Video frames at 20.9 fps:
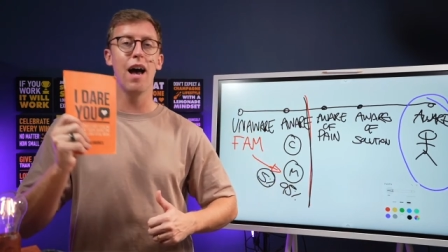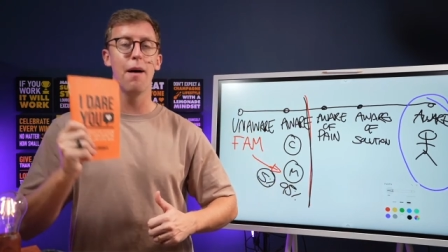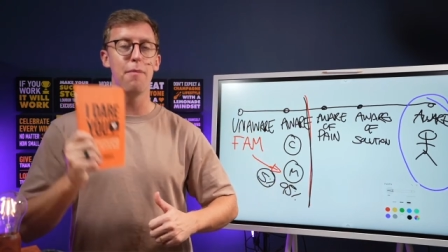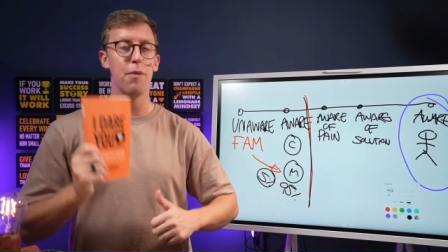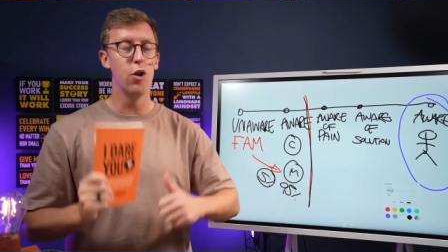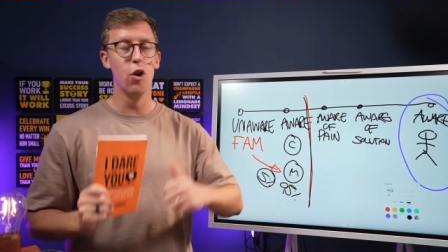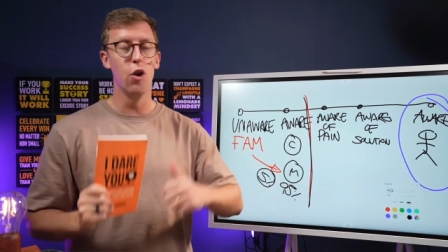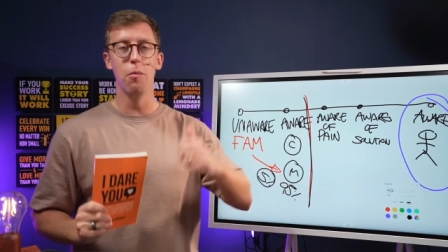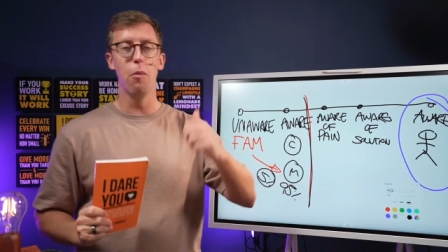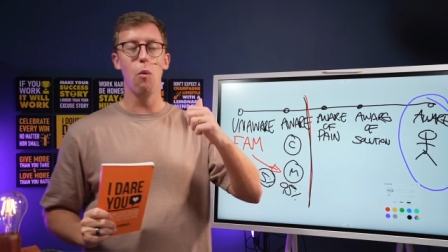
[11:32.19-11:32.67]
I'm
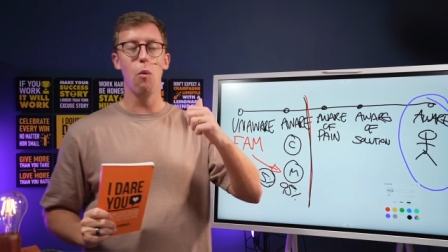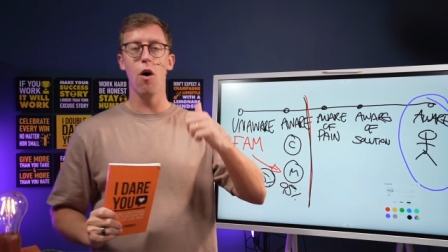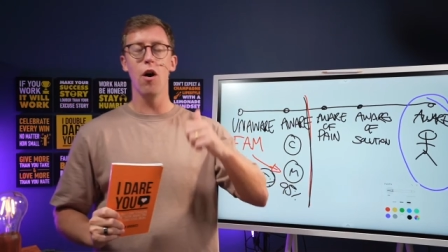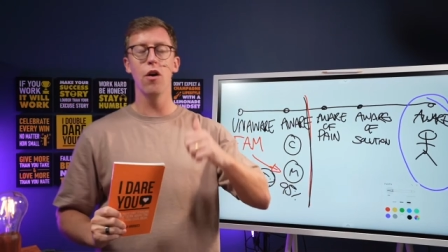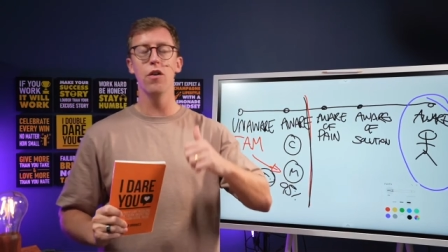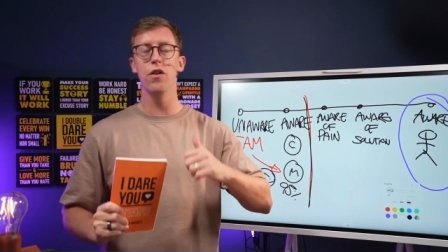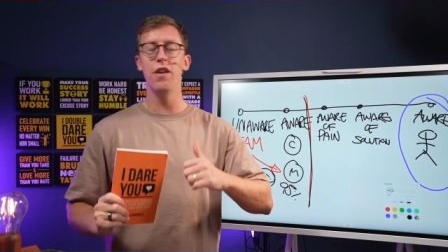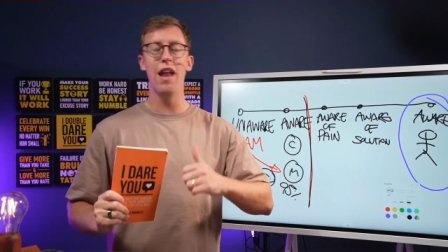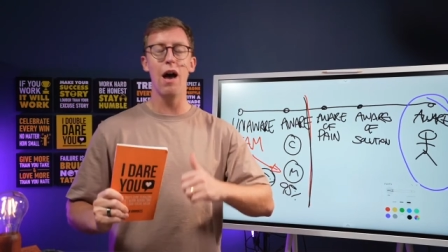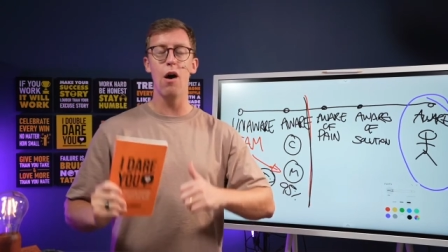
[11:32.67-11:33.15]
the number
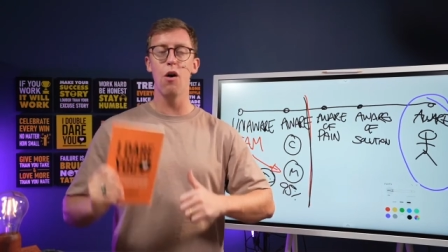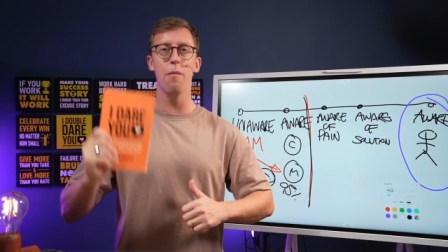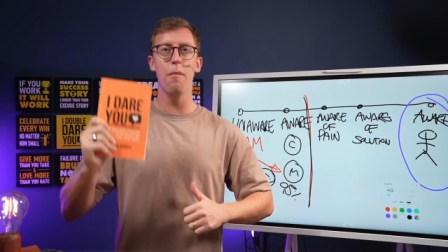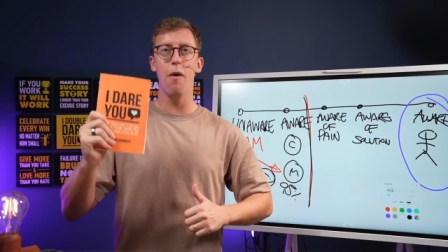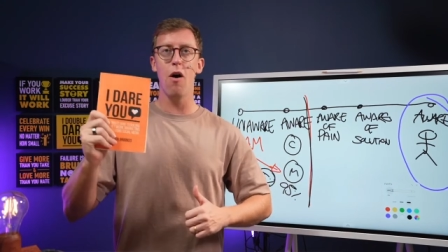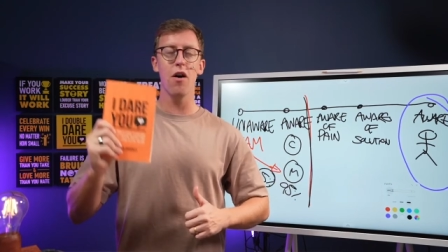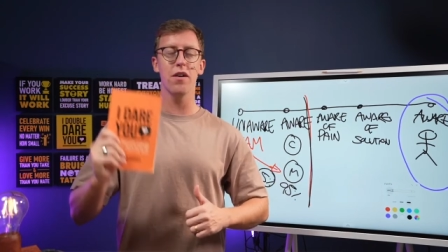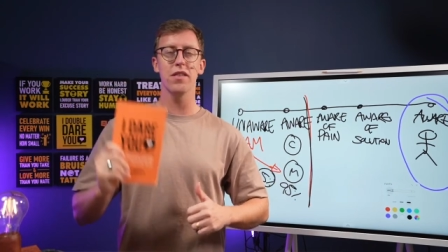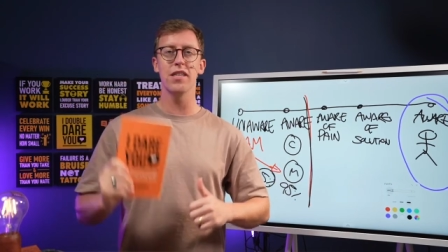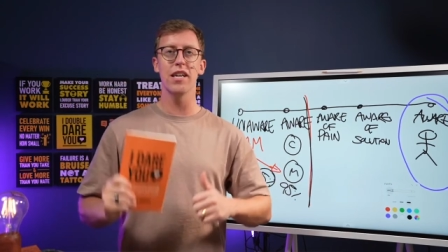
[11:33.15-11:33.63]
one network
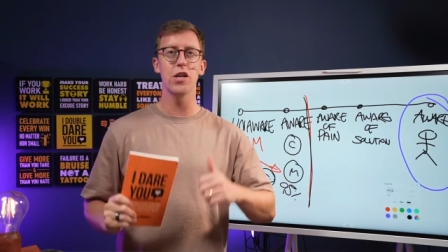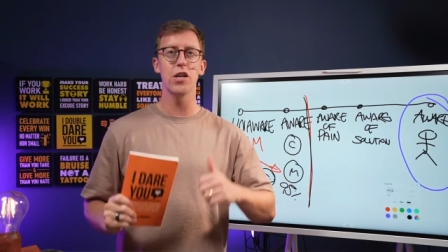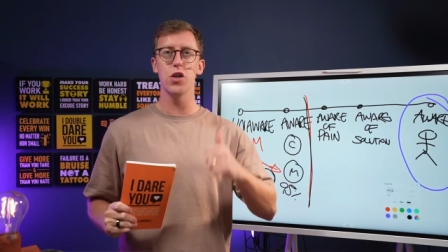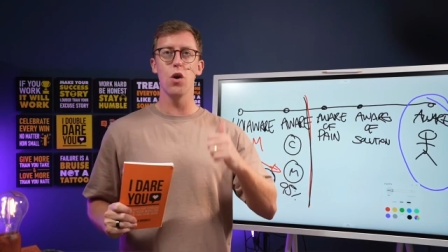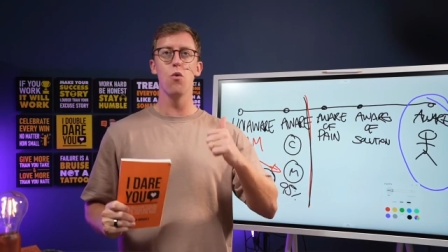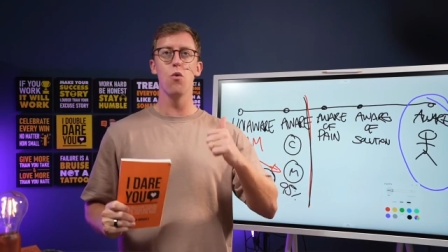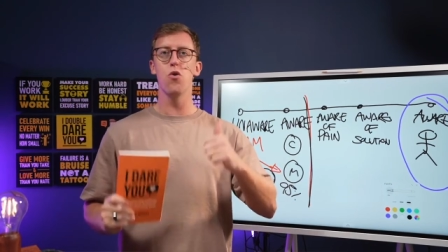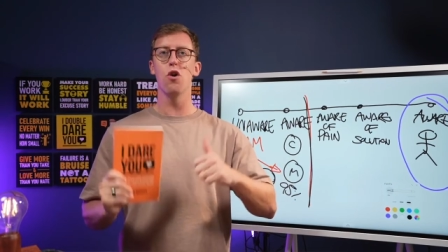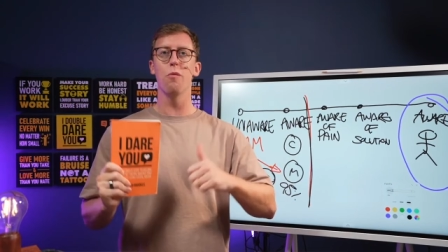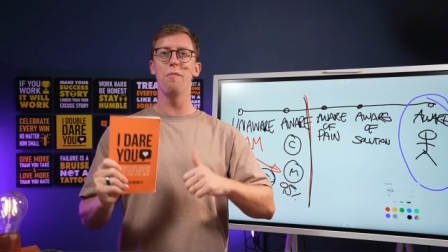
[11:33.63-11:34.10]
marketing
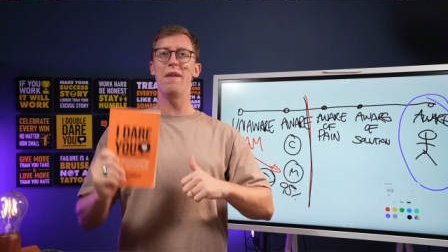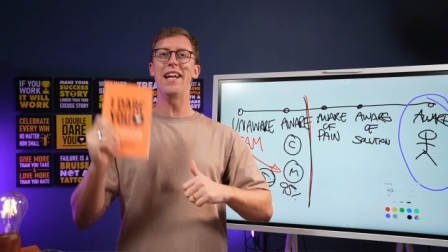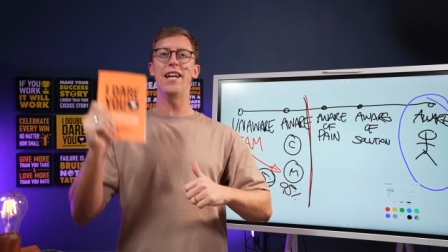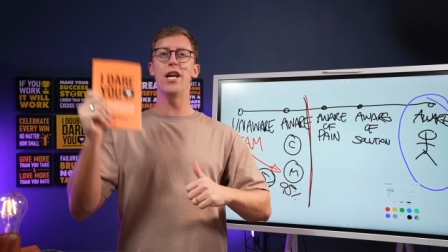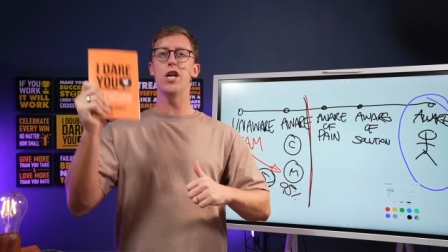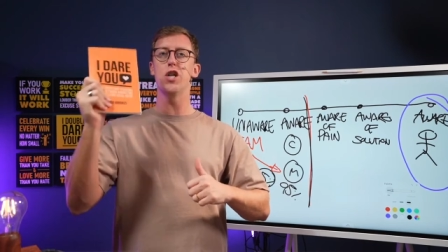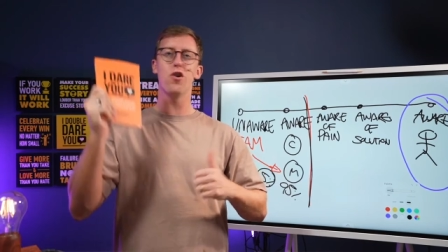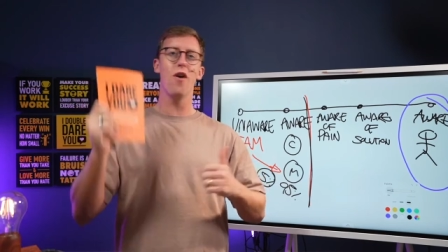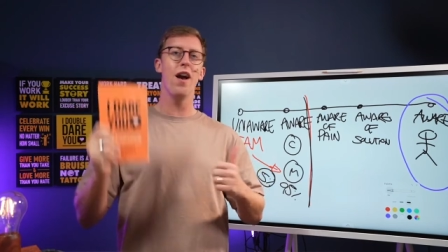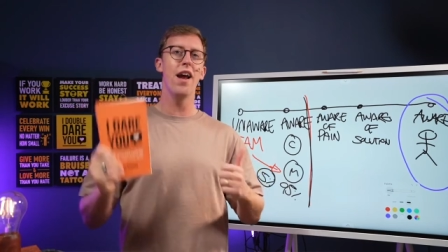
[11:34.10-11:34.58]
social
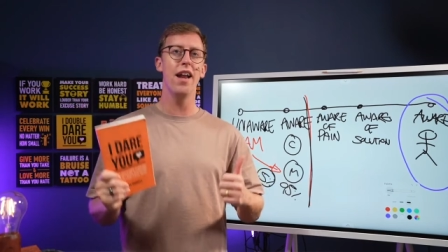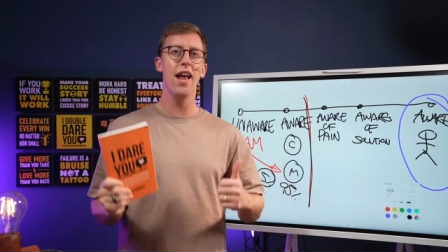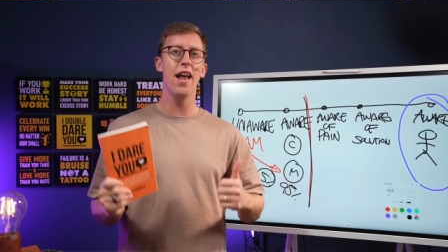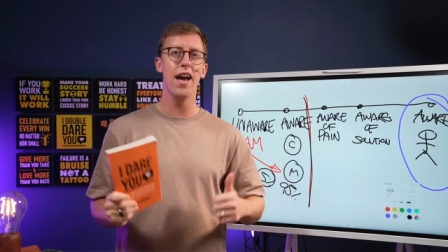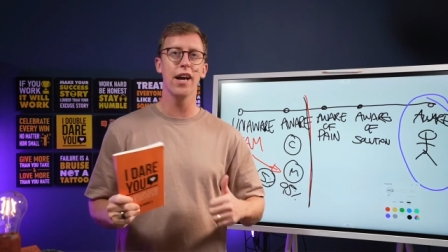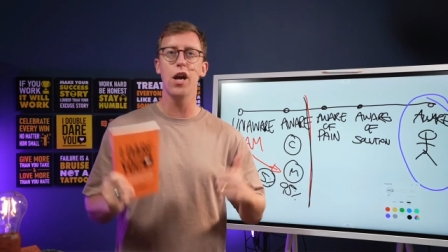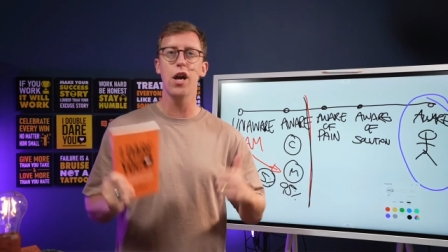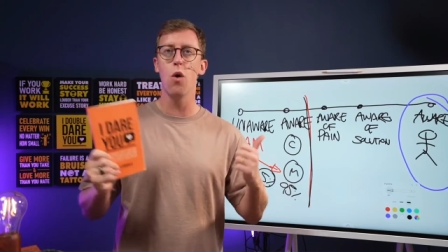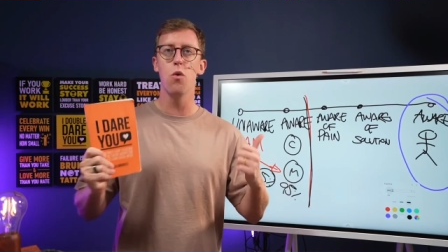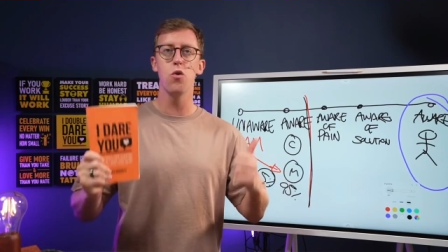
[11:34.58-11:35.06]
media trainer
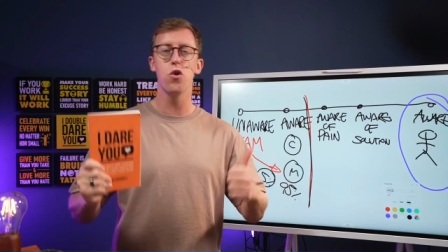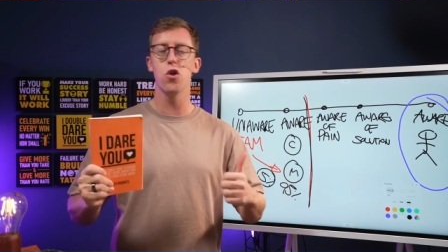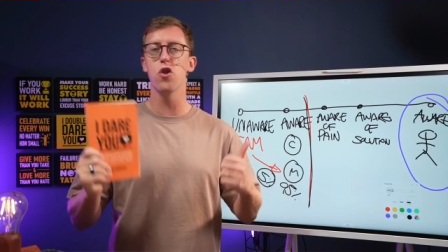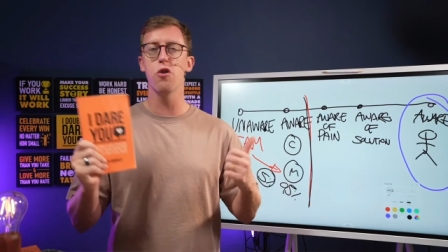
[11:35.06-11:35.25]
and coach